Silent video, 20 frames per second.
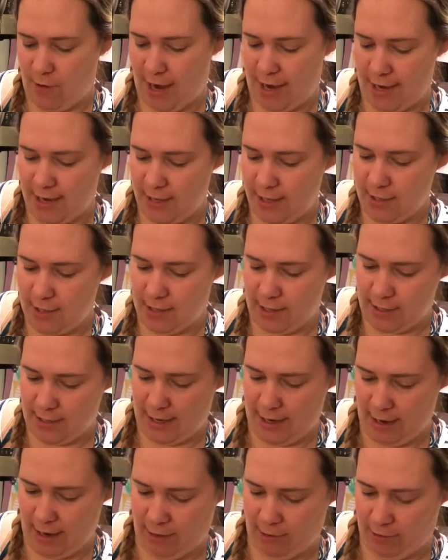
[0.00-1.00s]
I need to
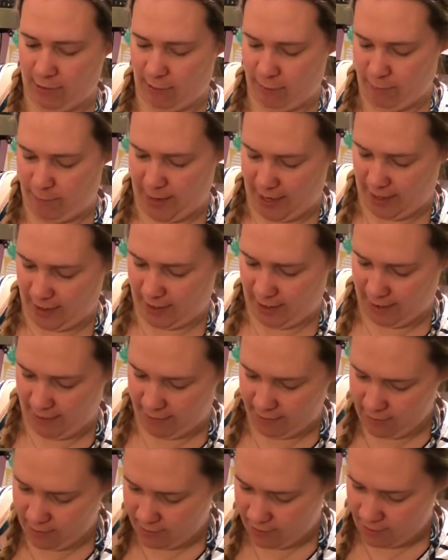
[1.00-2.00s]
get a loaf pan
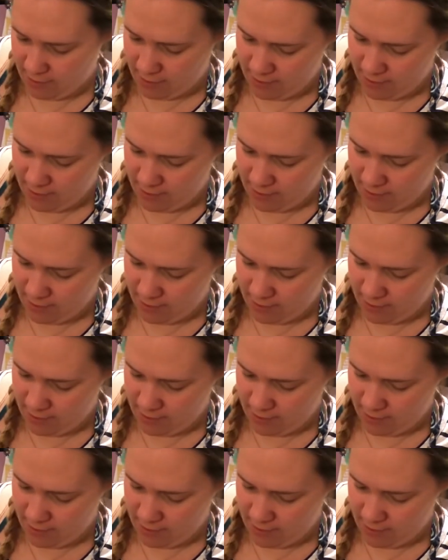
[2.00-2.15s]
out.